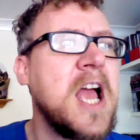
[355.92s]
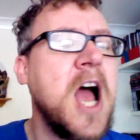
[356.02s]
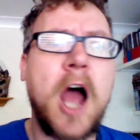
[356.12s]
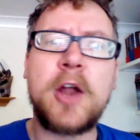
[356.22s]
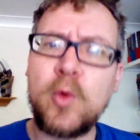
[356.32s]

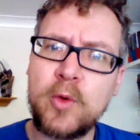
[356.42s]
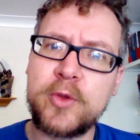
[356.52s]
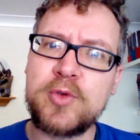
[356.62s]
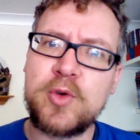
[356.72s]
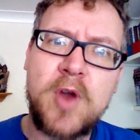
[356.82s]
And all
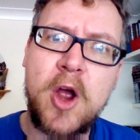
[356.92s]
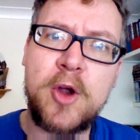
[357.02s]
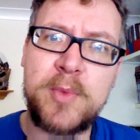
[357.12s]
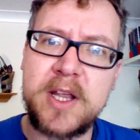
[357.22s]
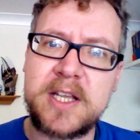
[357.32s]
through
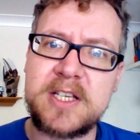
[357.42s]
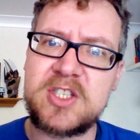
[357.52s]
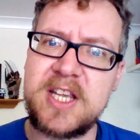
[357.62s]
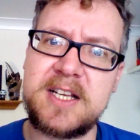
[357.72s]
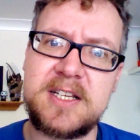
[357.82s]
Rome, like a
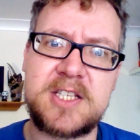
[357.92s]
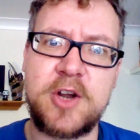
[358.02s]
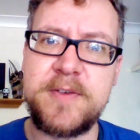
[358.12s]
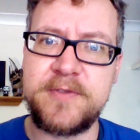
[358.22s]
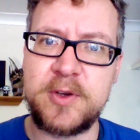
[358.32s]
sickness, her
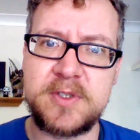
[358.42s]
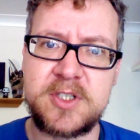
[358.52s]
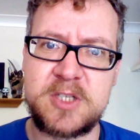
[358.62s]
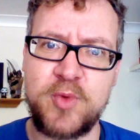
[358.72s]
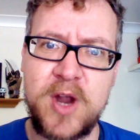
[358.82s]
influence
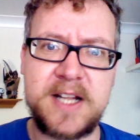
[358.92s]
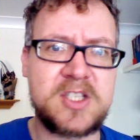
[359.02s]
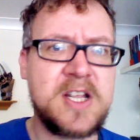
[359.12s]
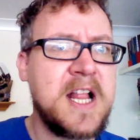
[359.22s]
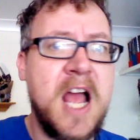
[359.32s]

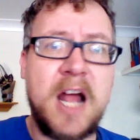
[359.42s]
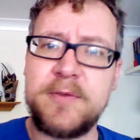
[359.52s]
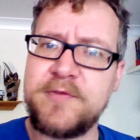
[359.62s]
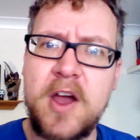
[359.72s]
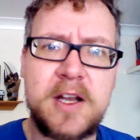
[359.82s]
spreads. And
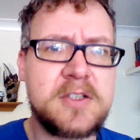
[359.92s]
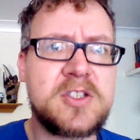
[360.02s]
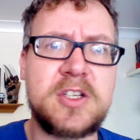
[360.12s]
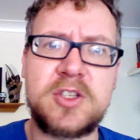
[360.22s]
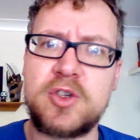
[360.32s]

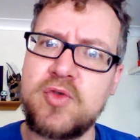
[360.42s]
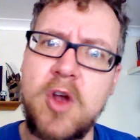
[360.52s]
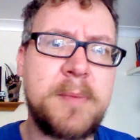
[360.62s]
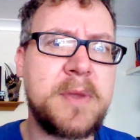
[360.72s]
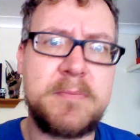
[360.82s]
violence and
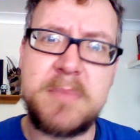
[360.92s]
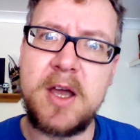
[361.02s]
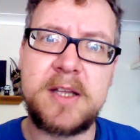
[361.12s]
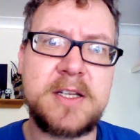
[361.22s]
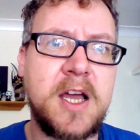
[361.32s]
crime and
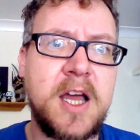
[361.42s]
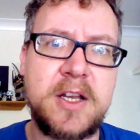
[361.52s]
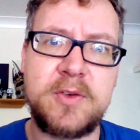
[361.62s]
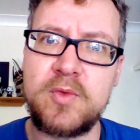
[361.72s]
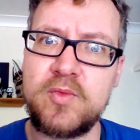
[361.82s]
murder
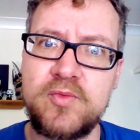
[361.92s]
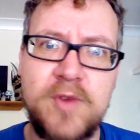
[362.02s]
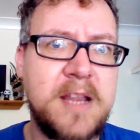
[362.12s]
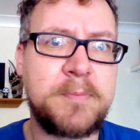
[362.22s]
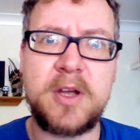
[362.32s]
and
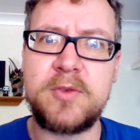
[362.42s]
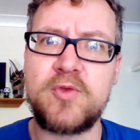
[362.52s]
rape and